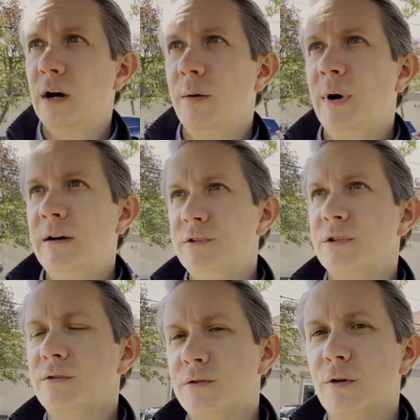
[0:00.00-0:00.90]

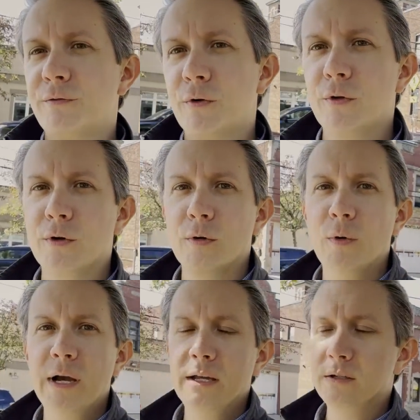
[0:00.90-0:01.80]
Obviously, as you go further
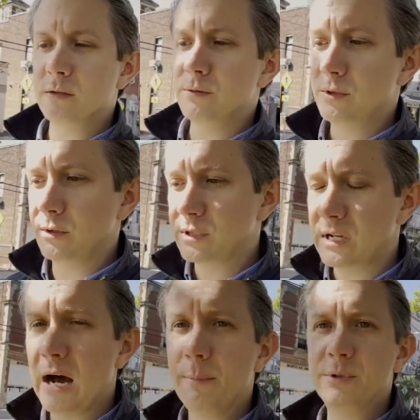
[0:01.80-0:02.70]
away in terms of your
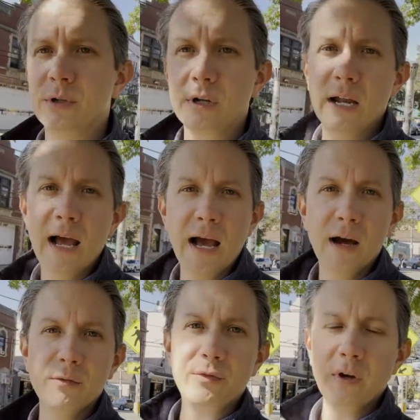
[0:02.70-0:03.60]
stops, you're gonna
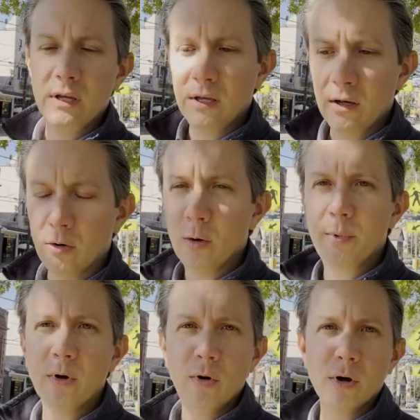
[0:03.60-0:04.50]
have a little
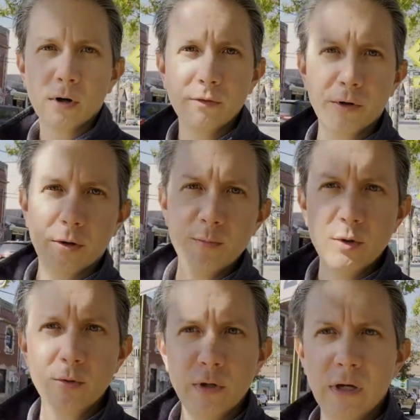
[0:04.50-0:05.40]
bit longer of a
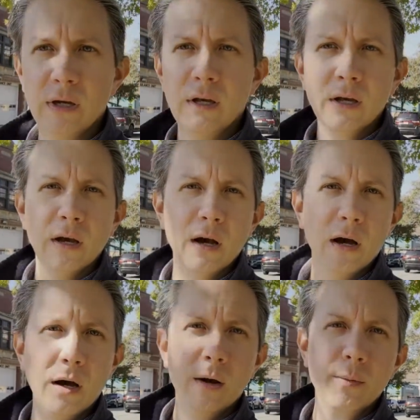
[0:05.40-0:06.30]
commute
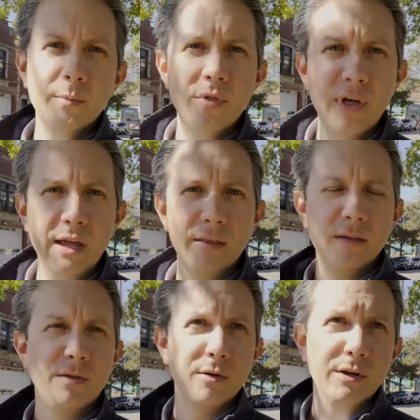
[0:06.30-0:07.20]
than
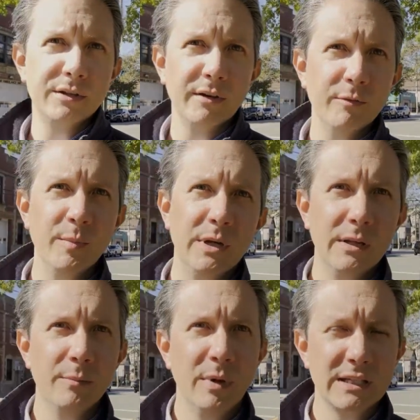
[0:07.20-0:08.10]
the
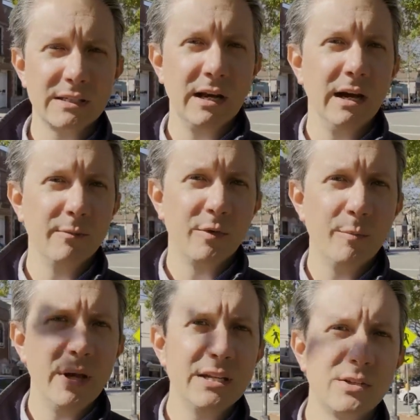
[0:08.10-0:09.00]
37-minute best time from
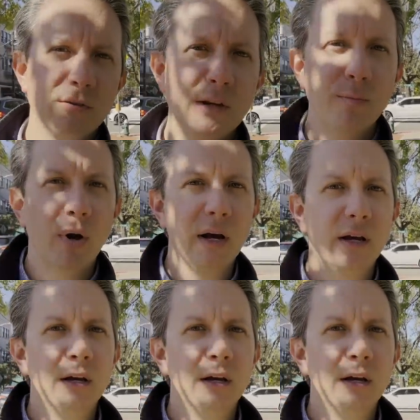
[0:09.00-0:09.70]
Bay Street, but